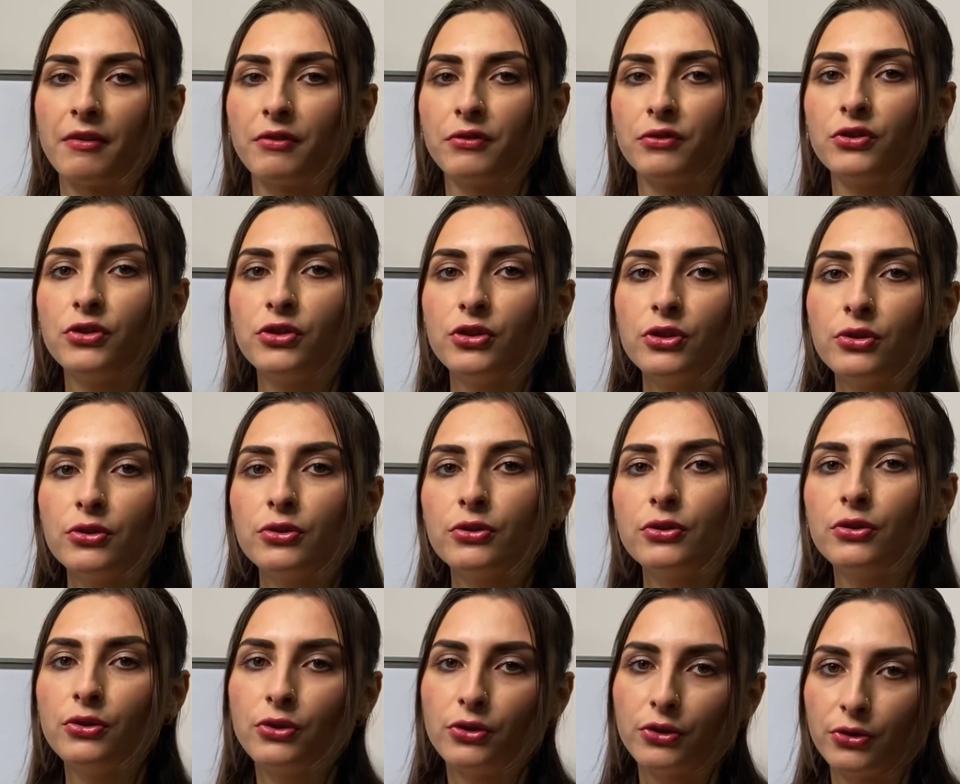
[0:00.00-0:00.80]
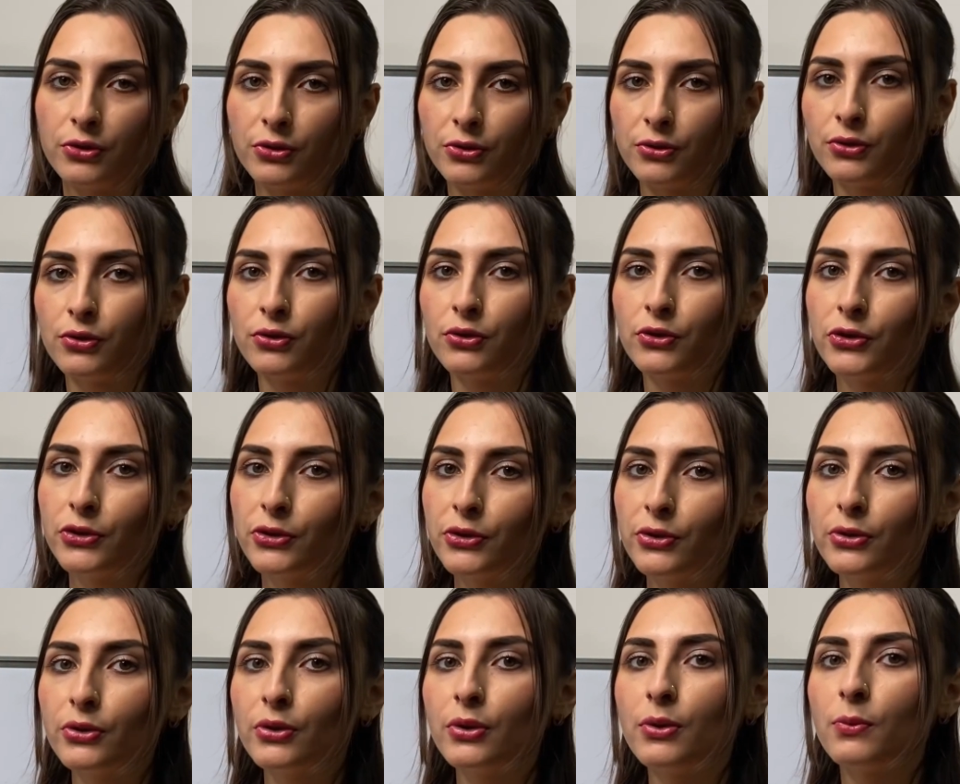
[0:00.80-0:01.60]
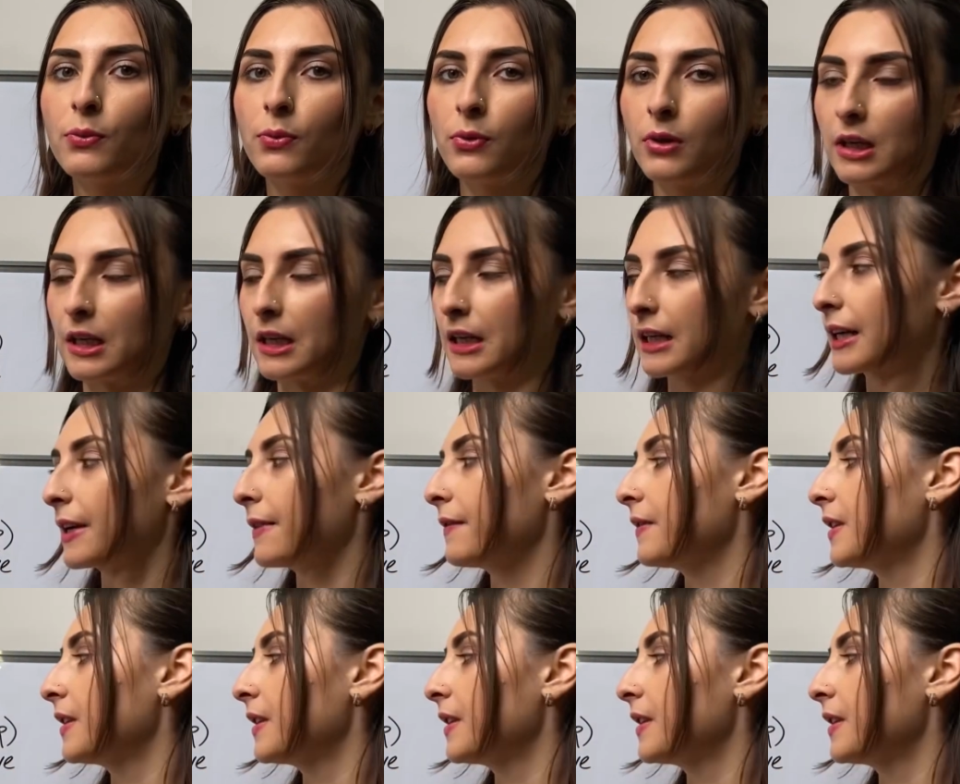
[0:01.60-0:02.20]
to do, to work. In